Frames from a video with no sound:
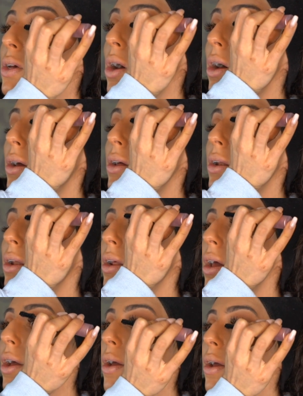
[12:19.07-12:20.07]

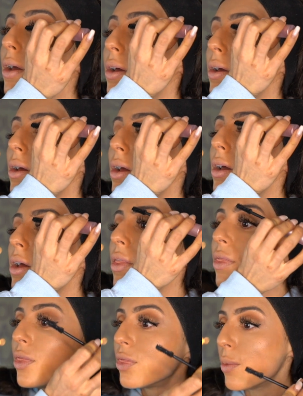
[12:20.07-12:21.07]
on
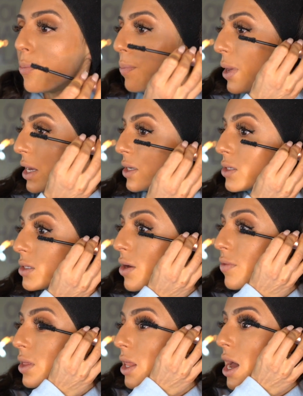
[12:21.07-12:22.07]
the base
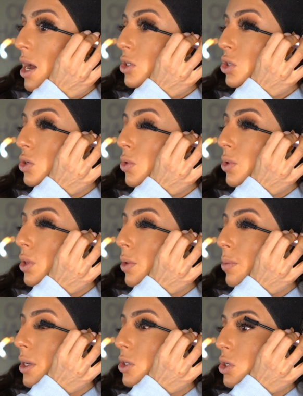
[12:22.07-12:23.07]
of the lash to really
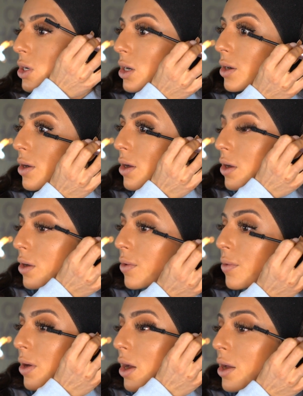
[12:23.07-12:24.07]
make sure
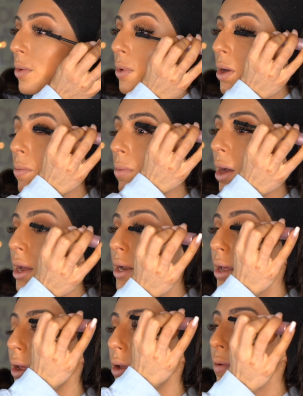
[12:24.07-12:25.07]
I am
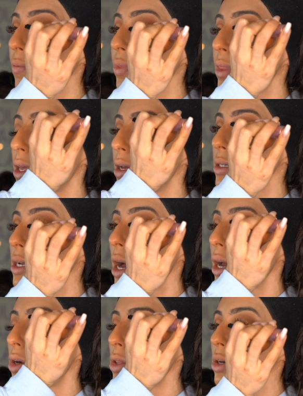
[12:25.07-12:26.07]
combining the
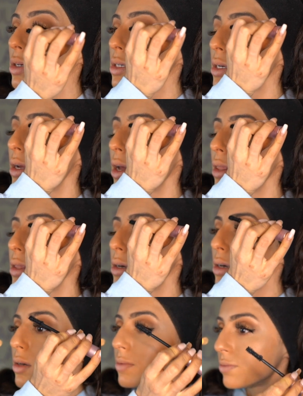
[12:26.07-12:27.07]
entire look
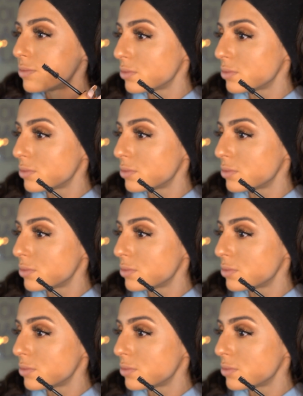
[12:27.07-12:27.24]
together.